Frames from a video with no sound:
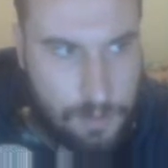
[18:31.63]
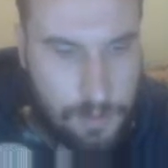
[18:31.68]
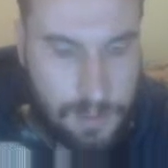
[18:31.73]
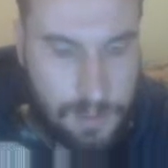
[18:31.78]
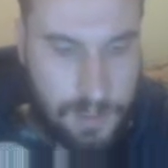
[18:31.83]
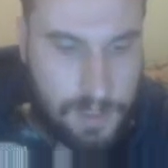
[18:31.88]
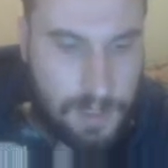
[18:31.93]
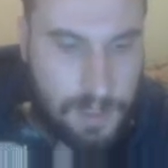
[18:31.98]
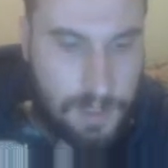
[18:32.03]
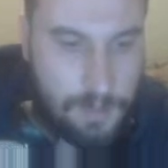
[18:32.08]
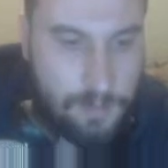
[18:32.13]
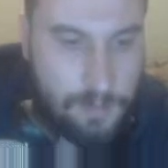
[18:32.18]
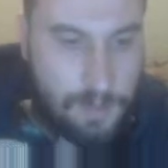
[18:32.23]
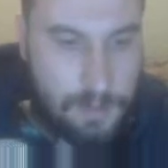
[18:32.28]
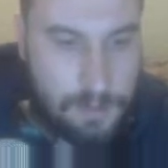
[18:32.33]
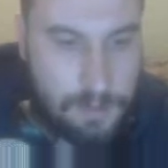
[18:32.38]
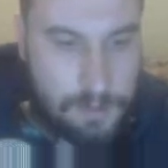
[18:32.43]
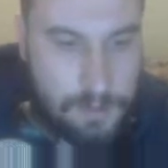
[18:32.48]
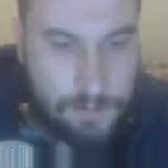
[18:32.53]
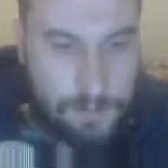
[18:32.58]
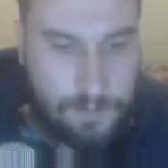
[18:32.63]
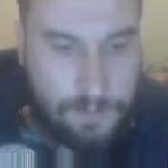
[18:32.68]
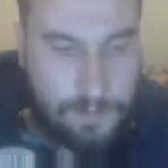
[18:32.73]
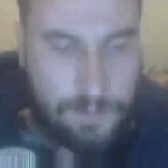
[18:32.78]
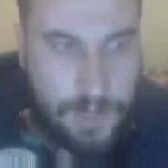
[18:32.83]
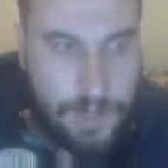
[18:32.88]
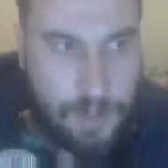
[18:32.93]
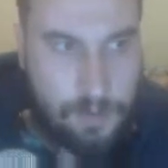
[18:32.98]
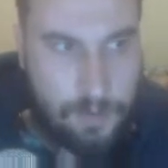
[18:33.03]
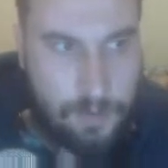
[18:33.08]
E will
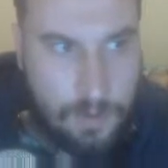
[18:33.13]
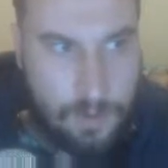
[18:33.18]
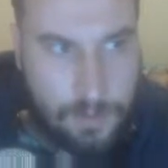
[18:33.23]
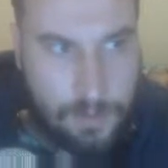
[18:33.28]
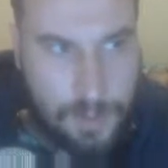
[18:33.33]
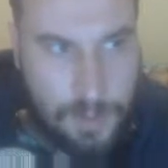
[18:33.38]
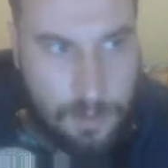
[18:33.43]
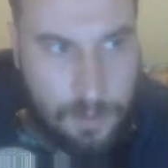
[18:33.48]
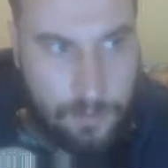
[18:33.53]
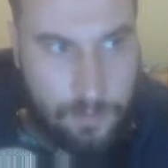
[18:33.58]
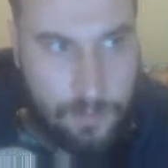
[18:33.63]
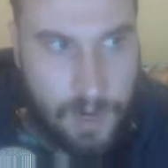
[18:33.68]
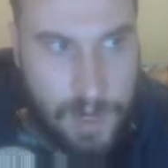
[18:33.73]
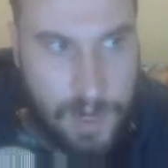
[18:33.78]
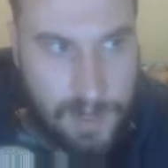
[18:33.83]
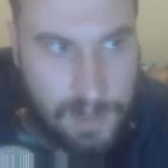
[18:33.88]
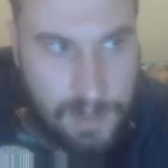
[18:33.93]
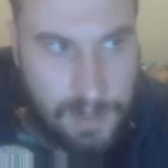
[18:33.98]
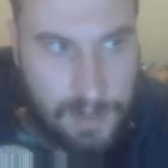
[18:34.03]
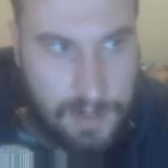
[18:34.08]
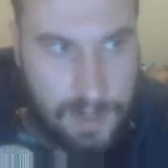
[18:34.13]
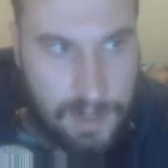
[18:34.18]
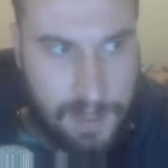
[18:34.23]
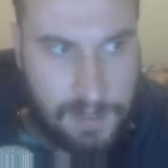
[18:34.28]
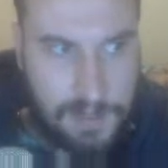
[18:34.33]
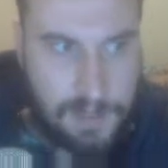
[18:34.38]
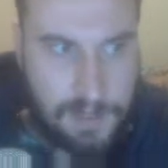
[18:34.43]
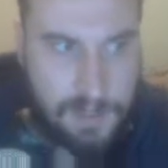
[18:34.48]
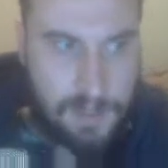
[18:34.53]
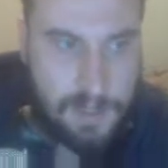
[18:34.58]
barrel roll to the right, and
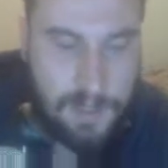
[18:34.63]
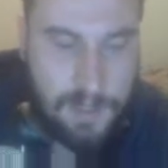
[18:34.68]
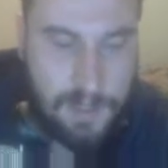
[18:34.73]
that's